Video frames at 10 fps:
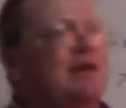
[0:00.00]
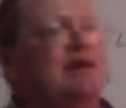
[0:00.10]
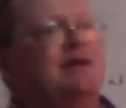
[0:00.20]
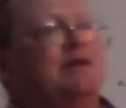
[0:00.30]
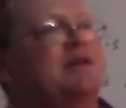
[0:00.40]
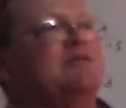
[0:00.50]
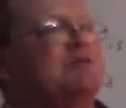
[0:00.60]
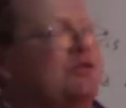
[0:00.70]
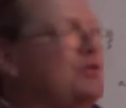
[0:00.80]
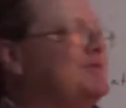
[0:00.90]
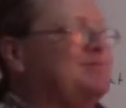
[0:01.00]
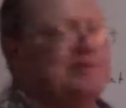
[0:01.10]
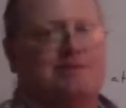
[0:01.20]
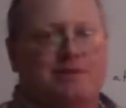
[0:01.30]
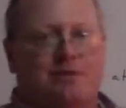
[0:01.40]
I never
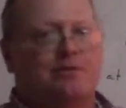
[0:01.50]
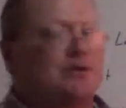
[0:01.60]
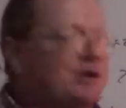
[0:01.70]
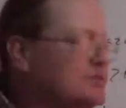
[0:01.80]
get around